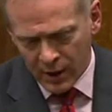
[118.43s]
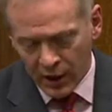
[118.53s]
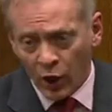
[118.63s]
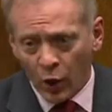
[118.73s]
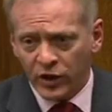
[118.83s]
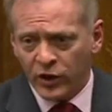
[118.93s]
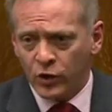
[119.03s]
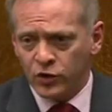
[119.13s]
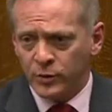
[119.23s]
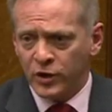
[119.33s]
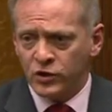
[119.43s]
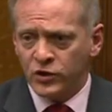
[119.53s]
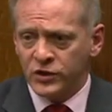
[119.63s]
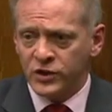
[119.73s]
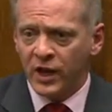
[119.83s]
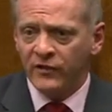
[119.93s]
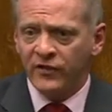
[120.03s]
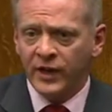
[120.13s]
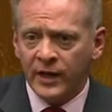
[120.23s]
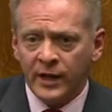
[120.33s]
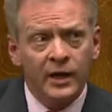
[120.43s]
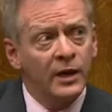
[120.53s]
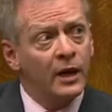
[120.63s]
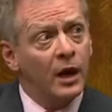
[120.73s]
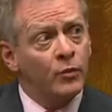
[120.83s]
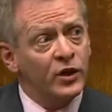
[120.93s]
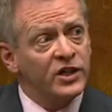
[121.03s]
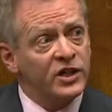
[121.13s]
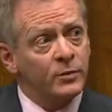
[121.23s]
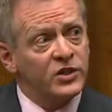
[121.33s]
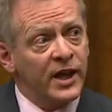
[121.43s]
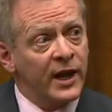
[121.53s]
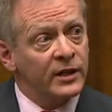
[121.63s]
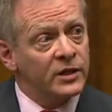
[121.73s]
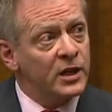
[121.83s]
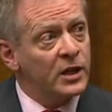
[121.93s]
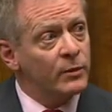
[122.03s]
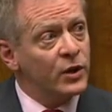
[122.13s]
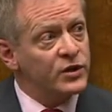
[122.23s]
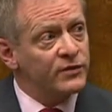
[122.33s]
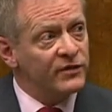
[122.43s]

And a lot of the contributions, I fear, are pretty substandard because